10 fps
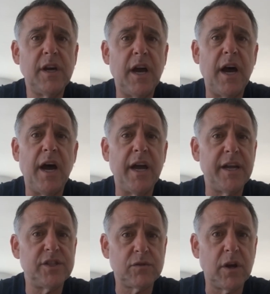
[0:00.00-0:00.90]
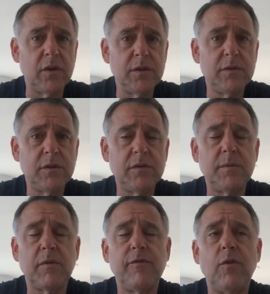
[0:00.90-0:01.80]
and struggled to
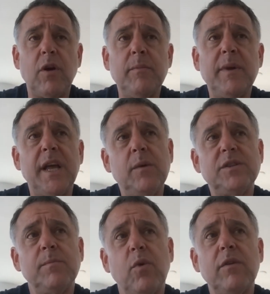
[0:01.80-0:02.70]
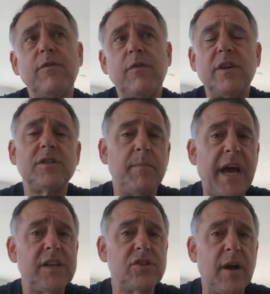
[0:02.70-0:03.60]
perform. And it was important for us to
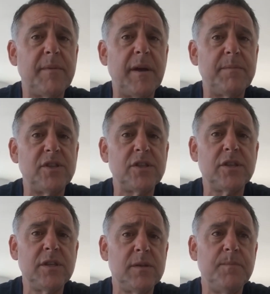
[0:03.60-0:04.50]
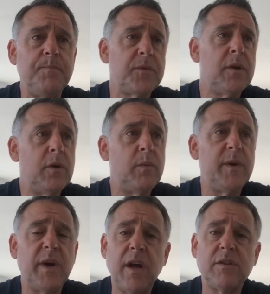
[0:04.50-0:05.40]
backstop that position. And
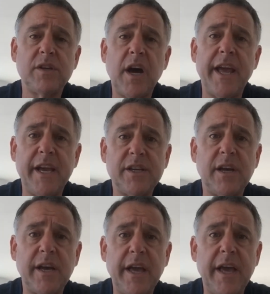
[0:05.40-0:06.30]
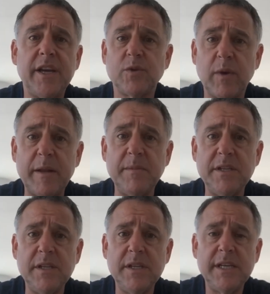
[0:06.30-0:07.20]
we went out and got Angus
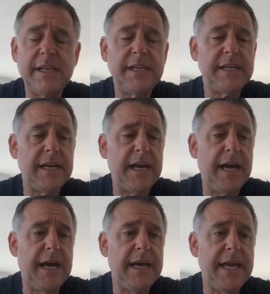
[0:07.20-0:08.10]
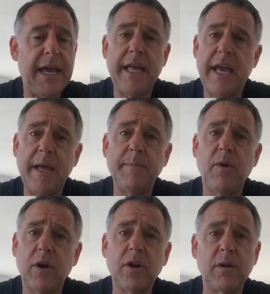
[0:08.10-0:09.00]
Redmond and
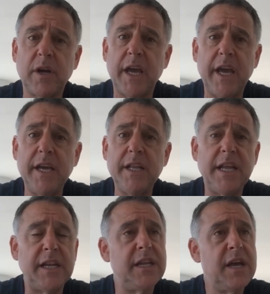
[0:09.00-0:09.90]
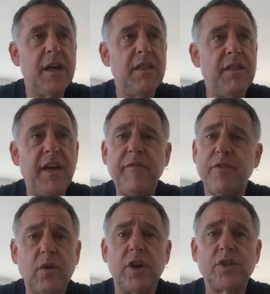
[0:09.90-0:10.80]
Parker Gahagan, and they
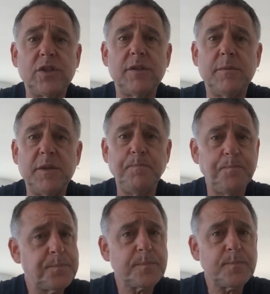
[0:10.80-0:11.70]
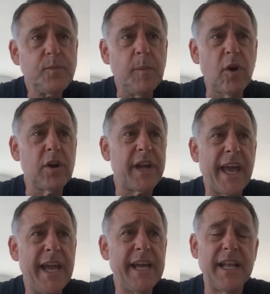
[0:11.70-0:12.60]
flourished. I mean, Parker
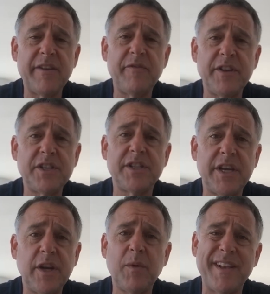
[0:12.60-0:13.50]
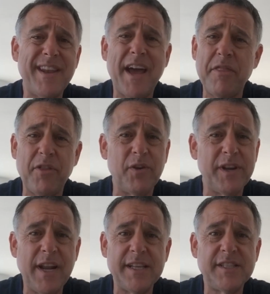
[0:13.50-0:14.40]
Gahagan, I think, finished the year with a
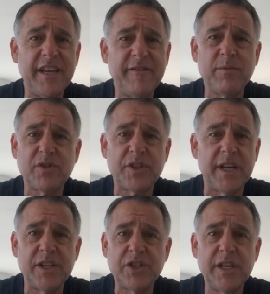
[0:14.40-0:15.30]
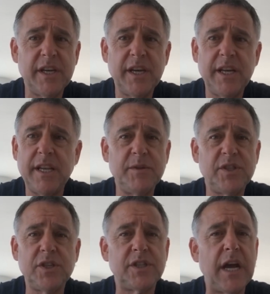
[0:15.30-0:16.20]
.939 save percentage. He
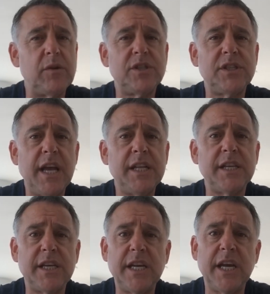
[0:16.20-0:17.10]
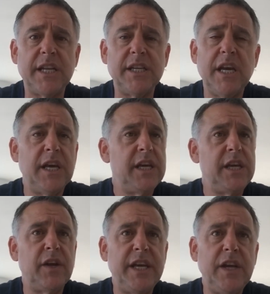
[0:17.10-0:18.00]
was just outstanding. And,
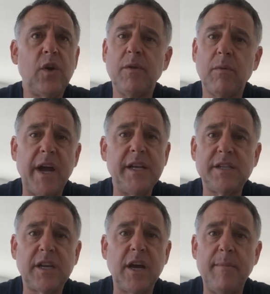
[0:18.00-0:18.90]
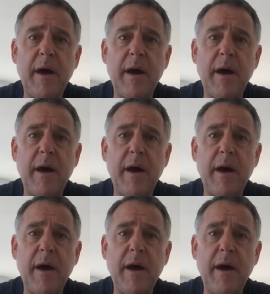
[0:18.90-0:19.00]
he earned the right to come